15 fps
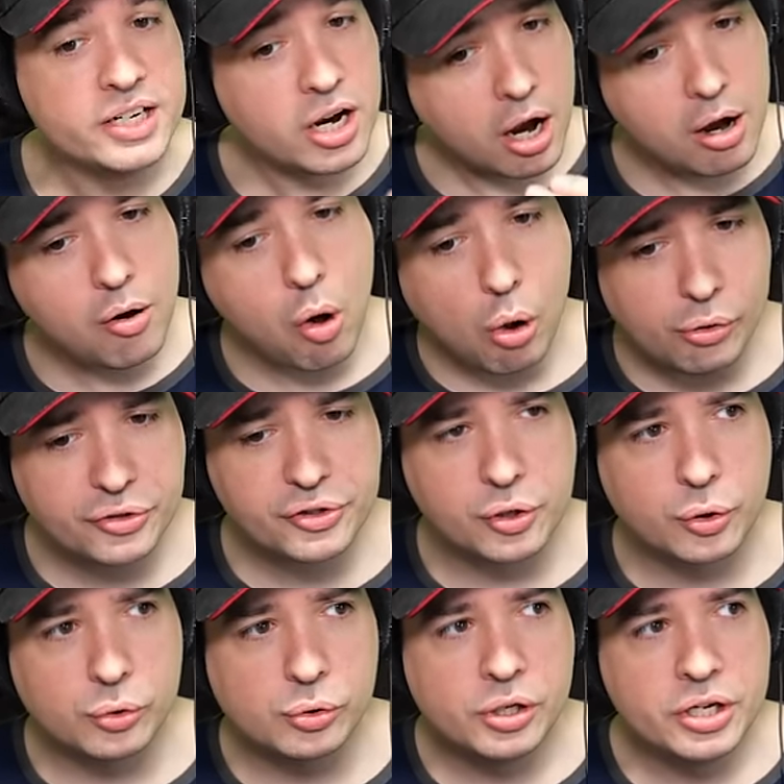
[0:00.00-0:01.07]
are
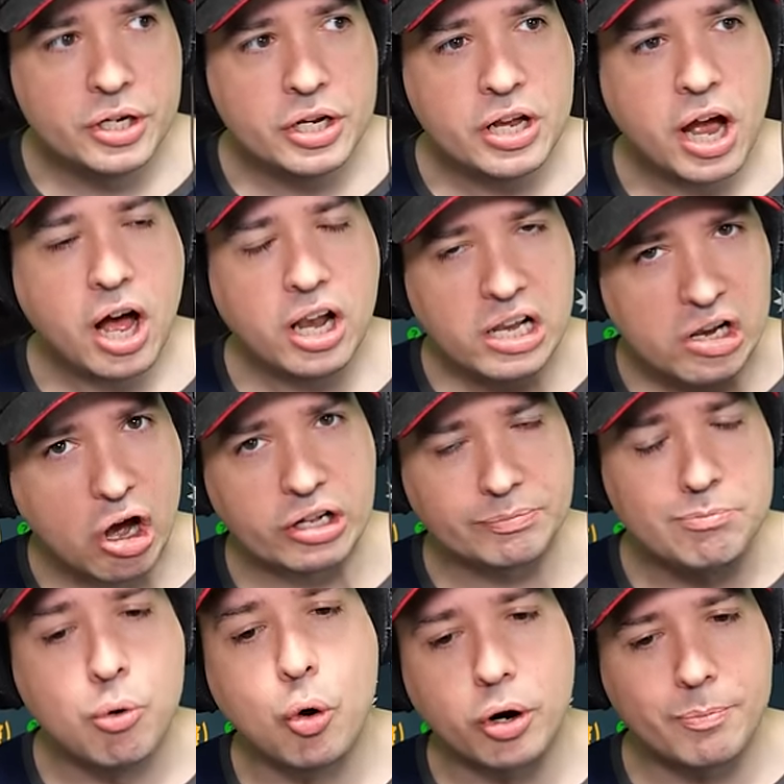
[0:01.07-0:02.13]
also a lot
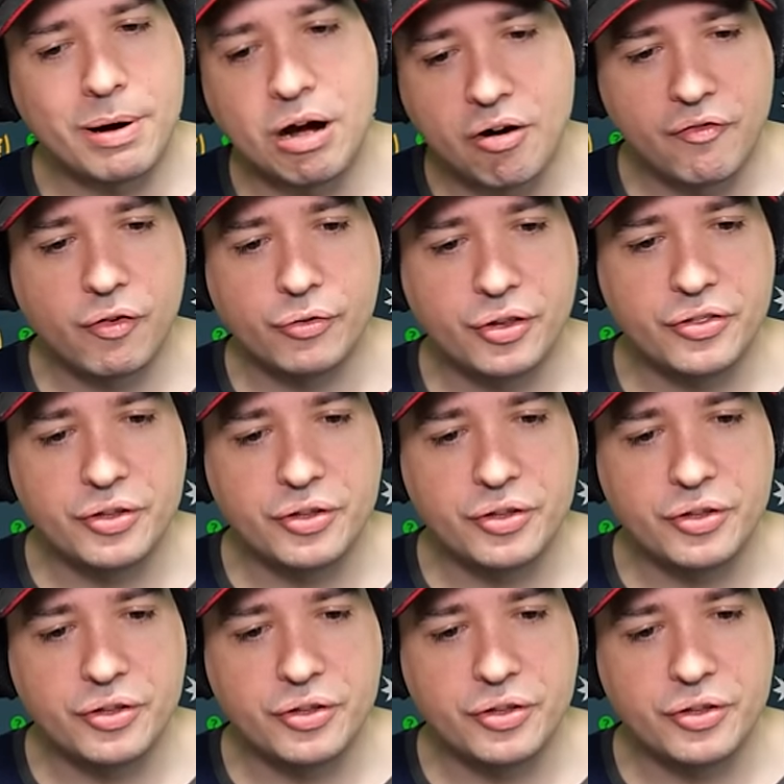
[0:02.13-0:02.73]
more powerful than the